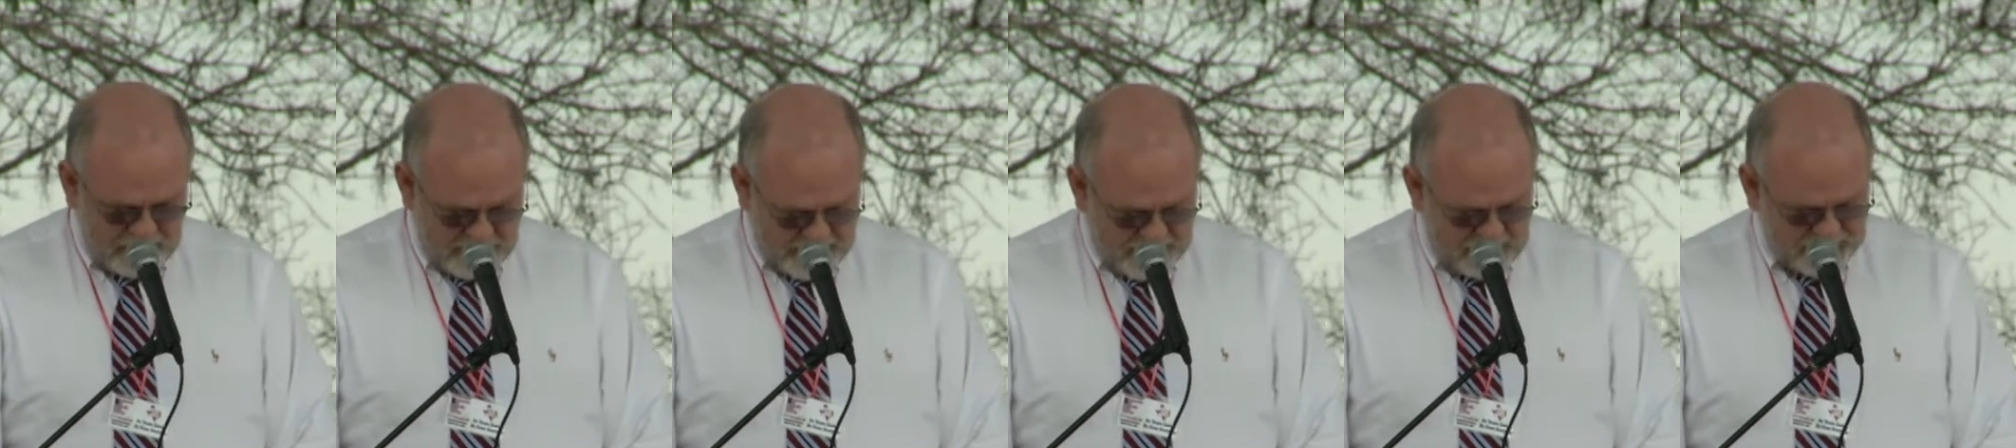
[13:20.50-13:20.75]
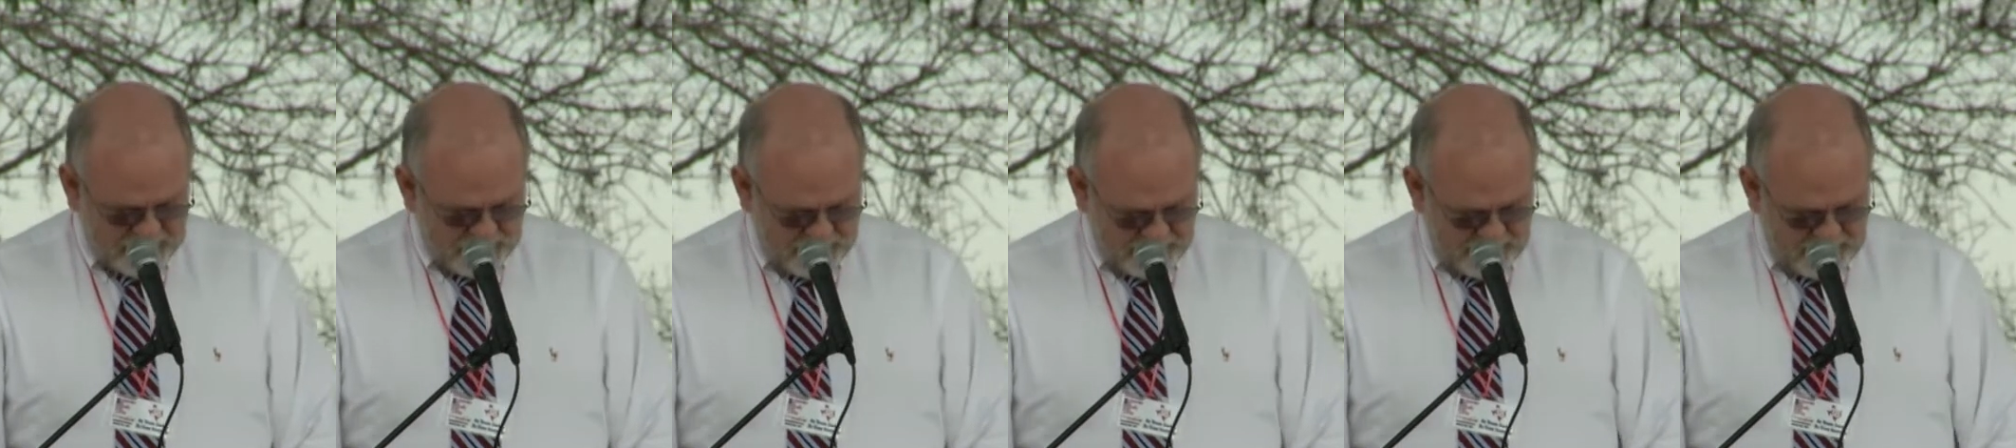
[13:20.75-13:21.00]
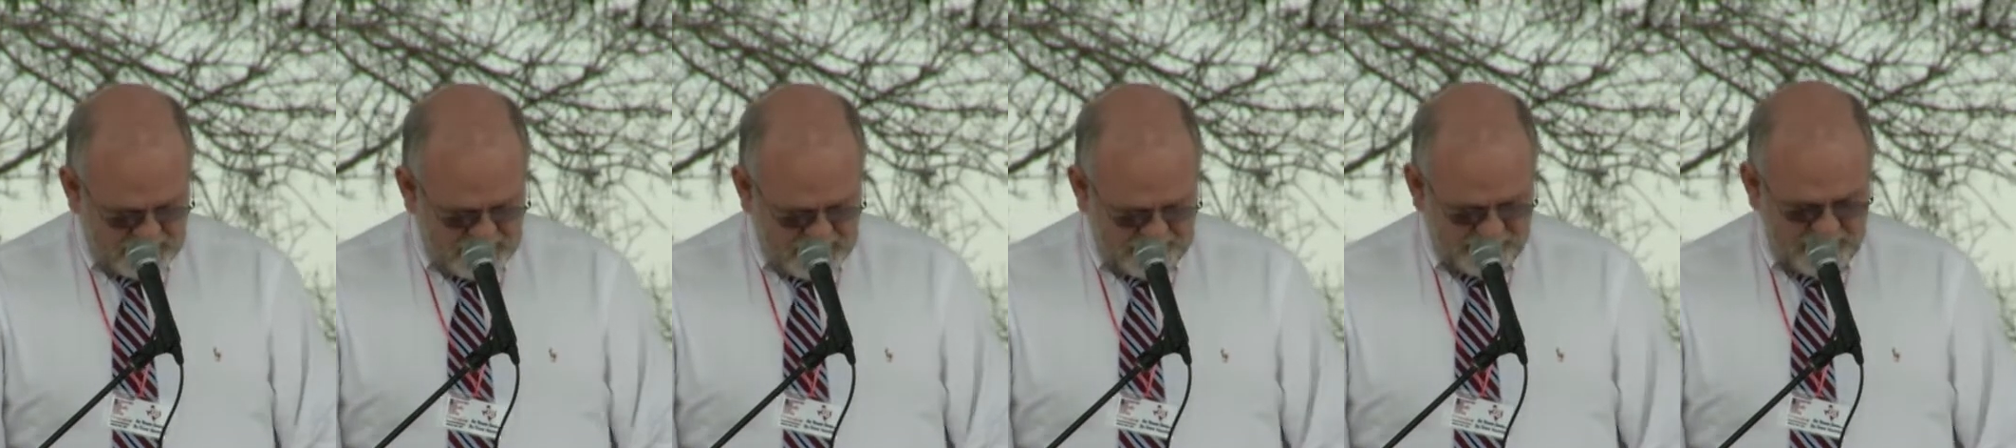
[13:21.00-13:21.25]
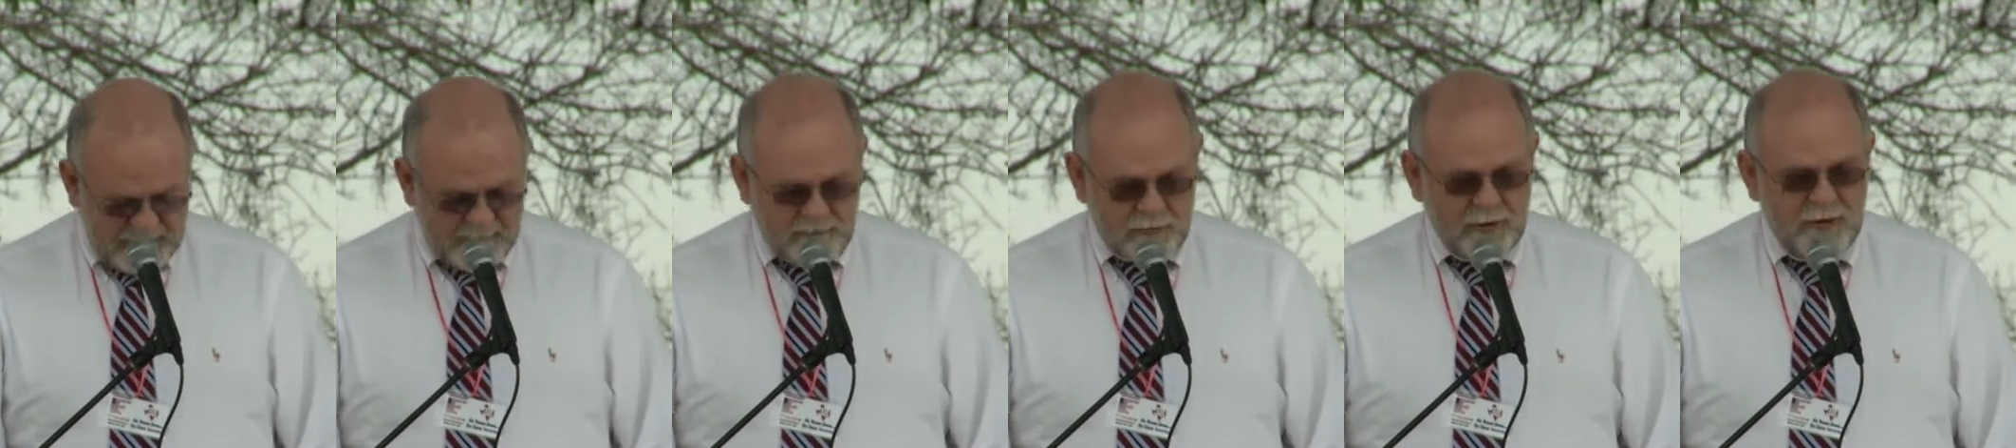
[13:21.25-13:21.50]
actually, I've
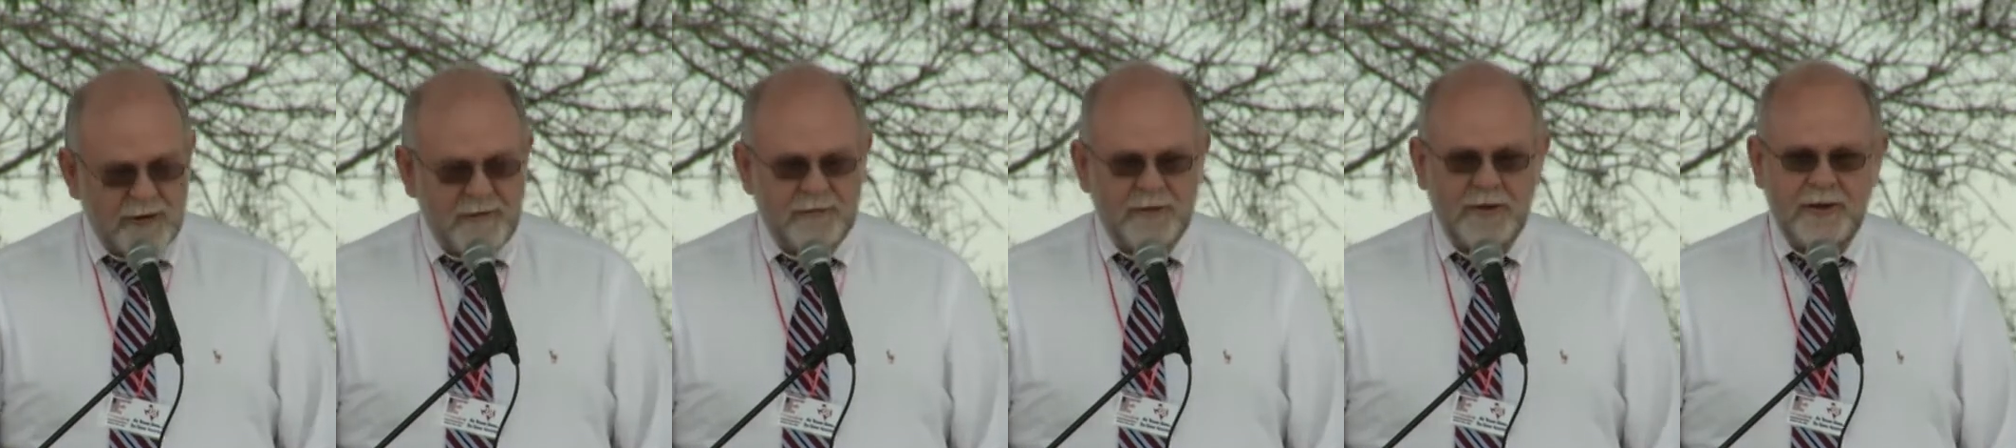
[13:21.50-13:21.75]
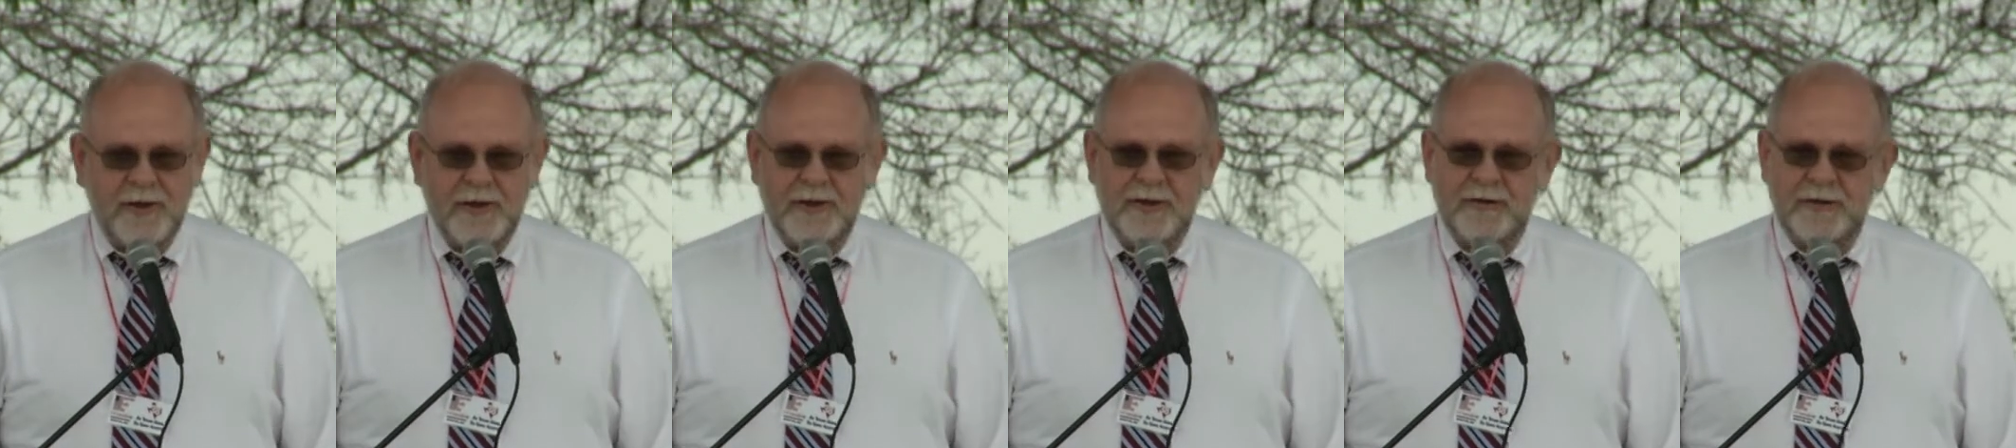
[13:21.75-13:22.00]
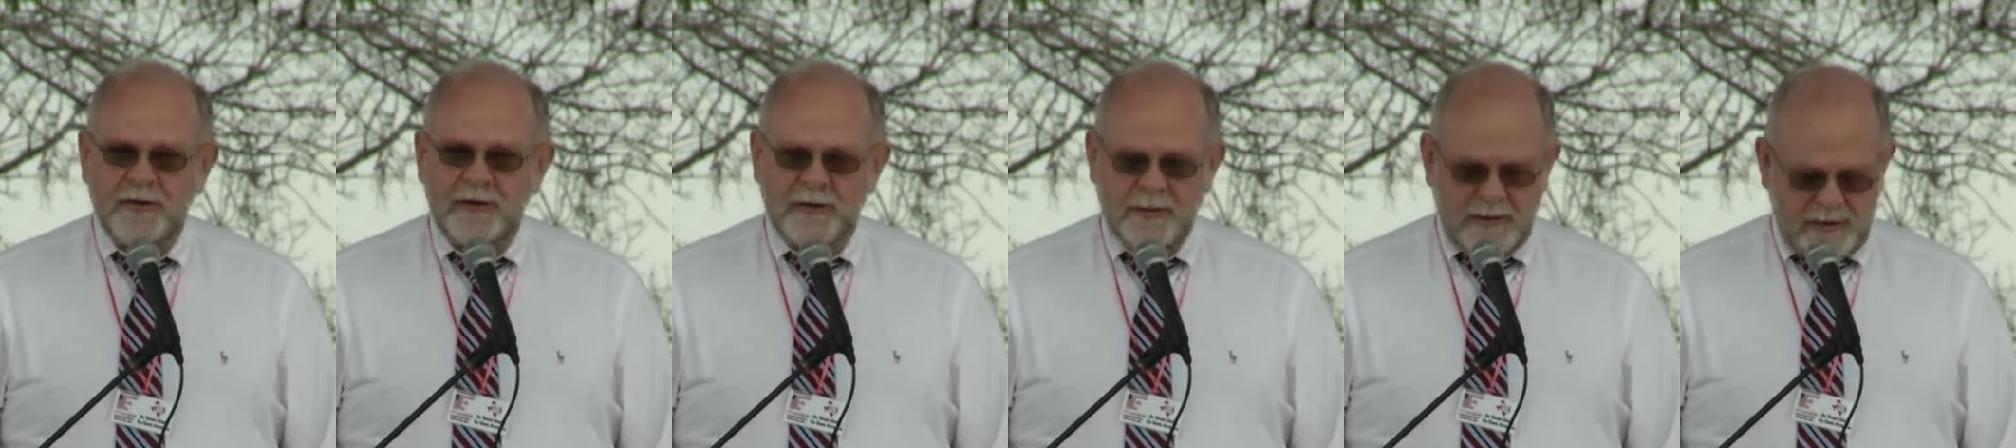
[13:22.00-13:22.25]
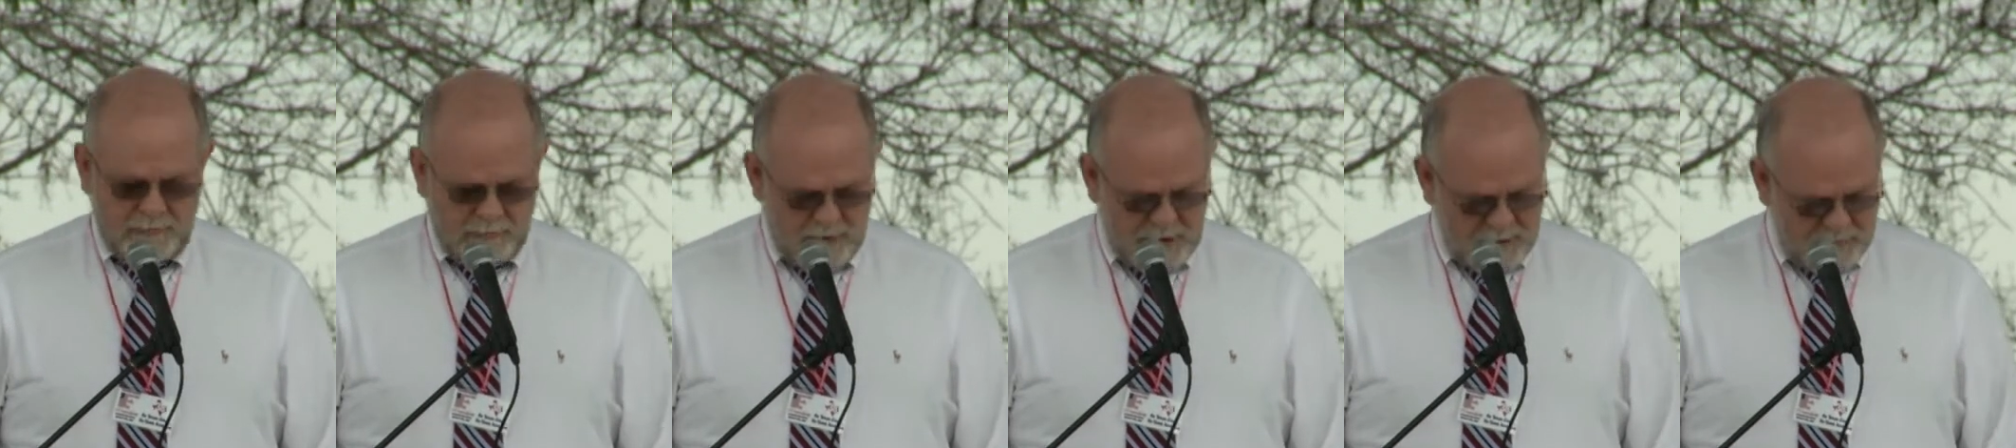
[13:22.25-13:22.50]
never lived in any,
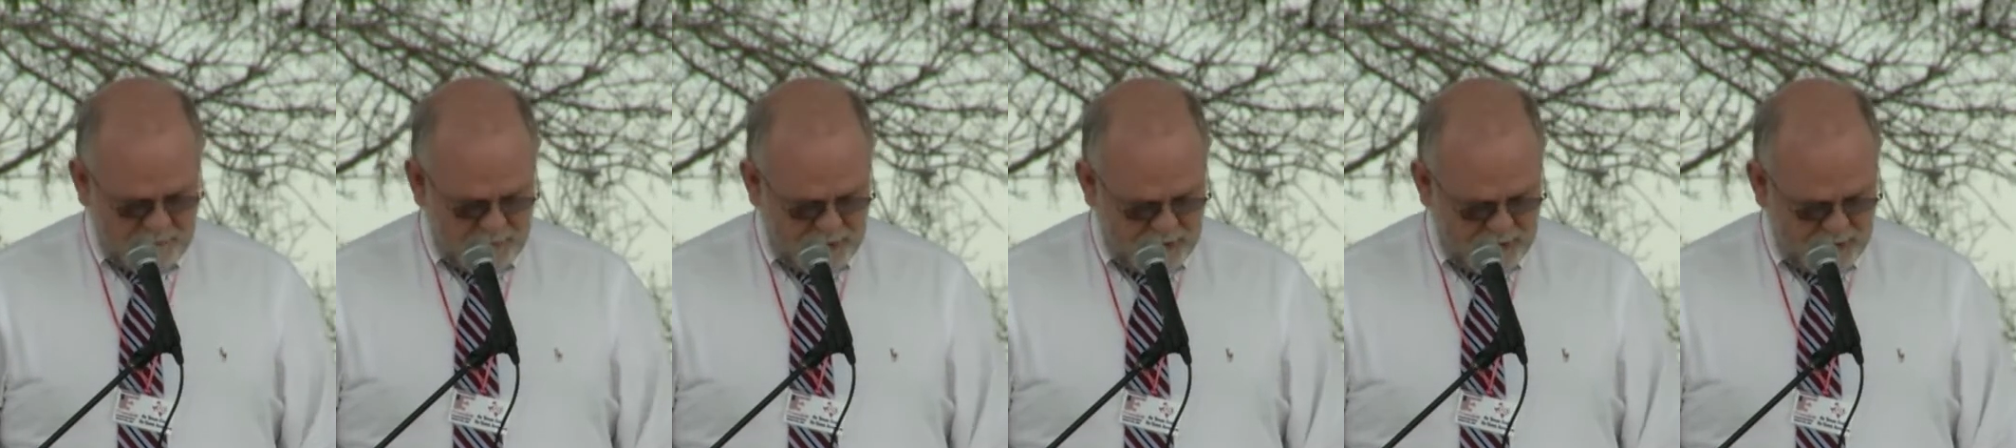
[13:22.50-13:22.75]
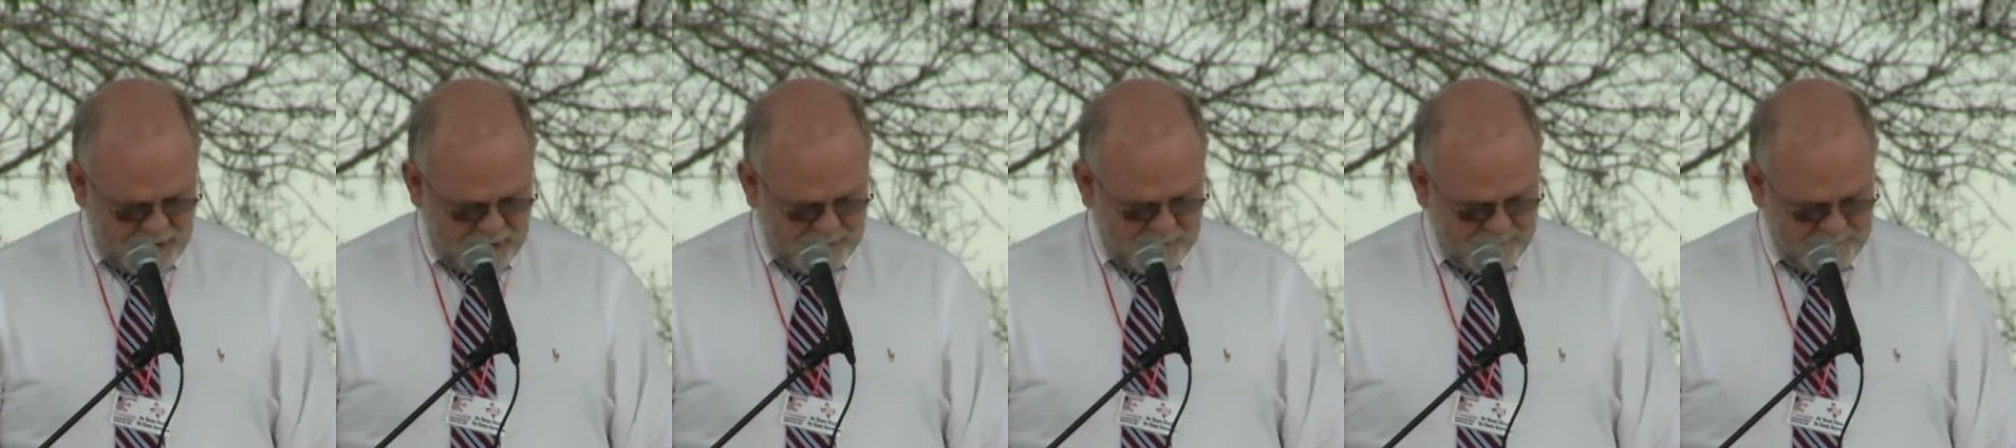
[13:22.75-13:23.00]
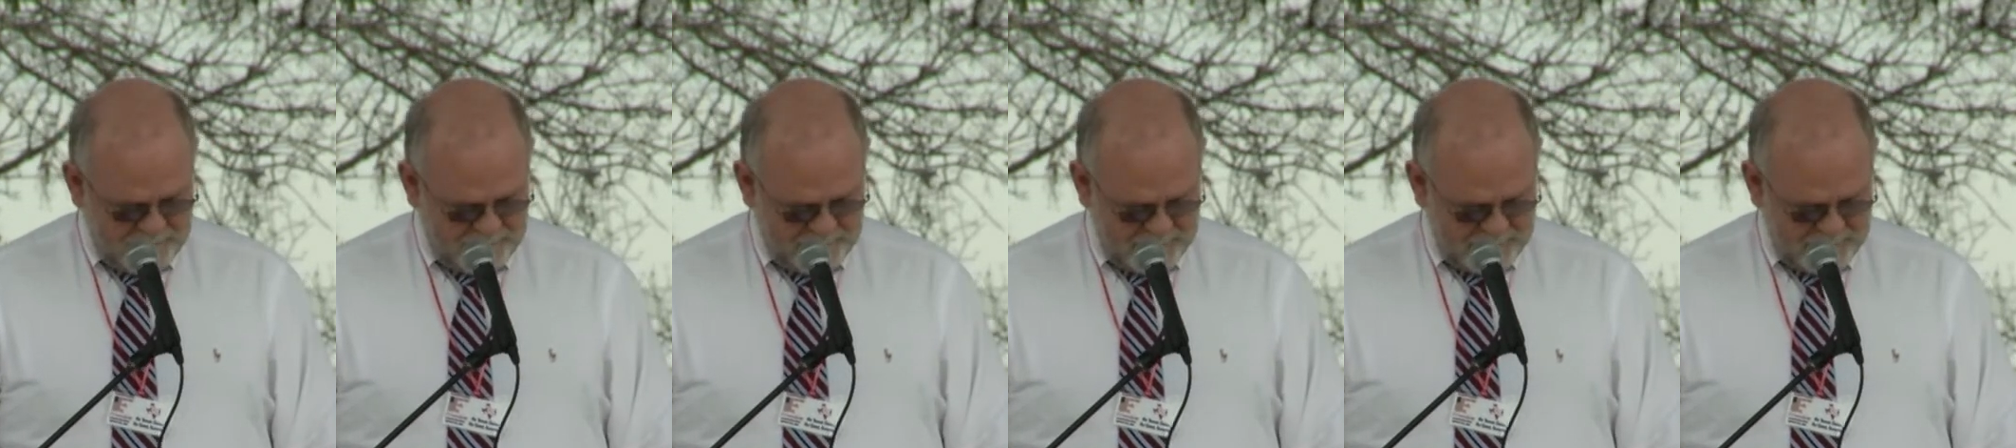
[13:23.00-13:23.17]
in my opinion,